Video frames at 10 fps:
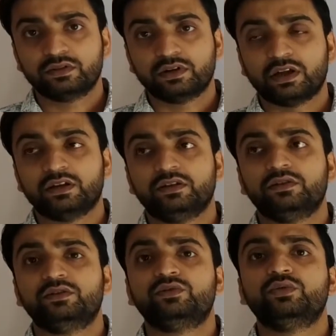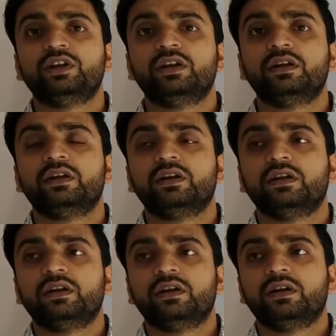And today
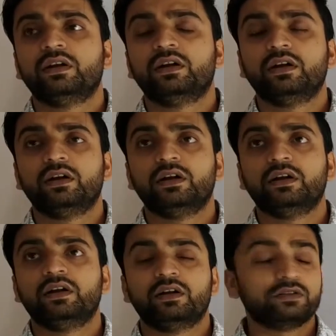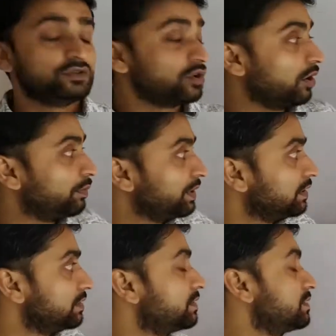our topic
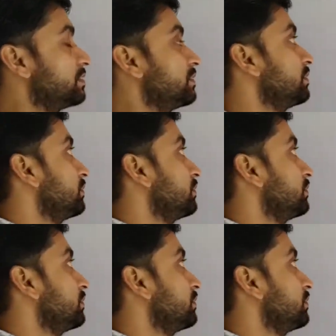is